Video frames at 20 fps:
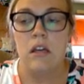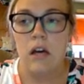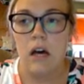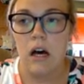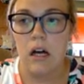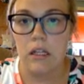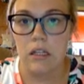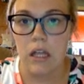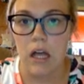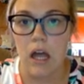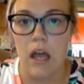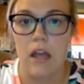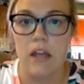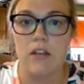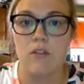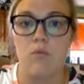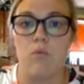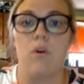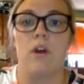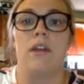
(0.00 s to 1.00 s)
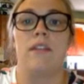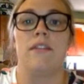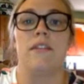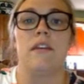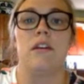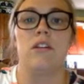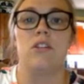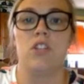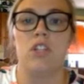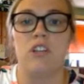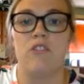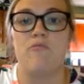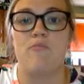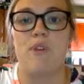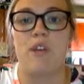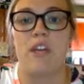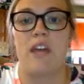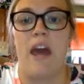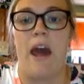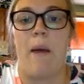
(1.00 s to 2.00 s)
aligned with the
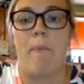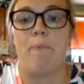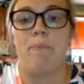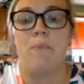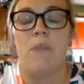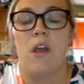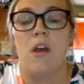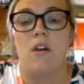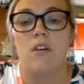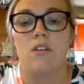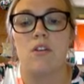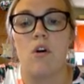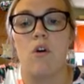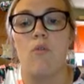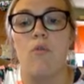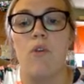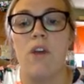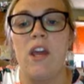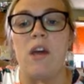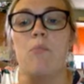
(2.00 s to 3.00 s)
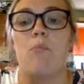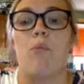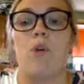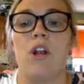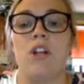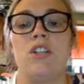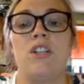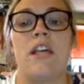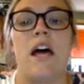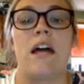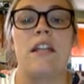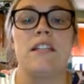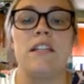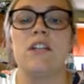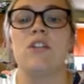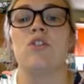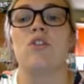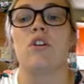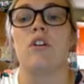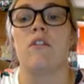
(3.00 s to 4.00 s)
achievement gap. So if we can bridge that
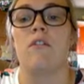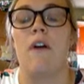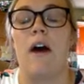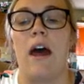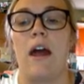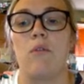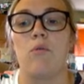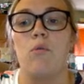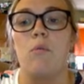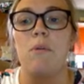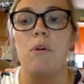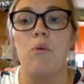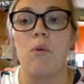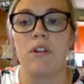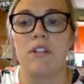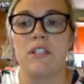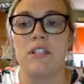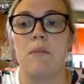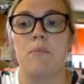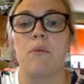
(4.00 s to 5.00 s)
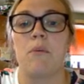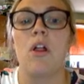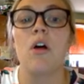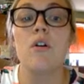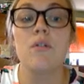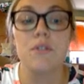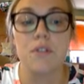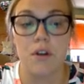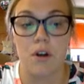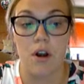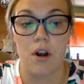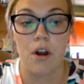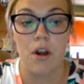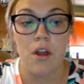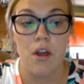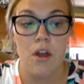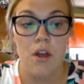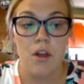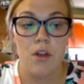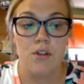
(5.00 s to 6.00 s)
digital divide, we'll be one step closer
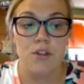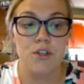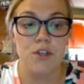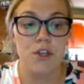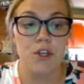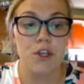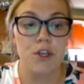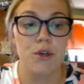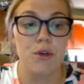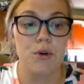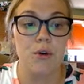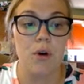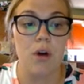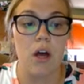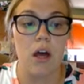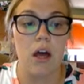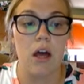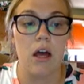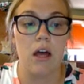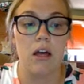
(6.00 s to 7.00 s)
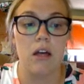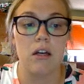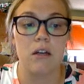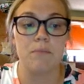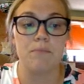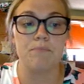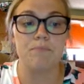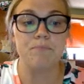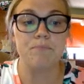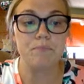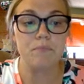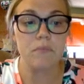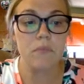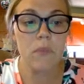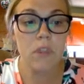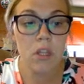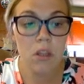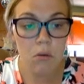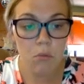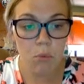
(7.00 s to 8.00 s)
to
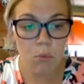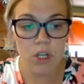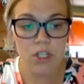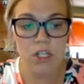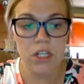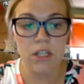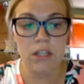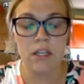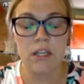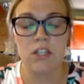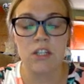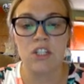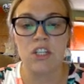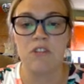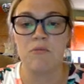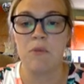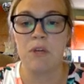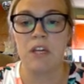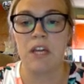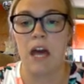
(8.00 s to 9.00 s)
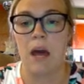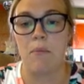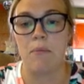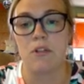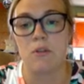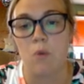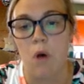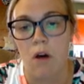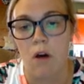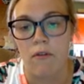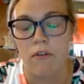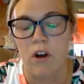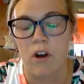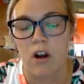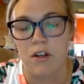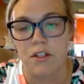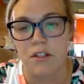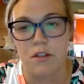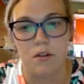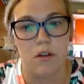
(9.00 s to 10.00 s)
bridging the achievement gap as well for
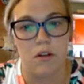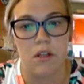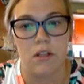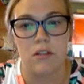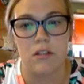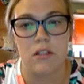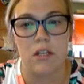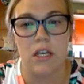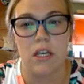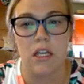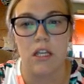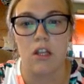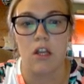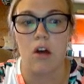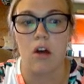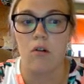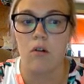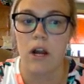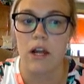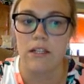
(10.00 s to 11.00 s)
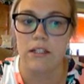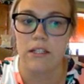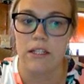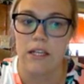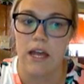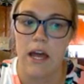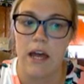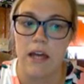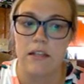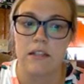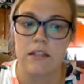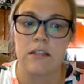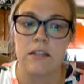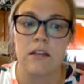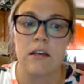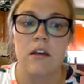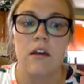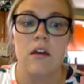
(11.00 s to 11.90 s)
our students in lower SES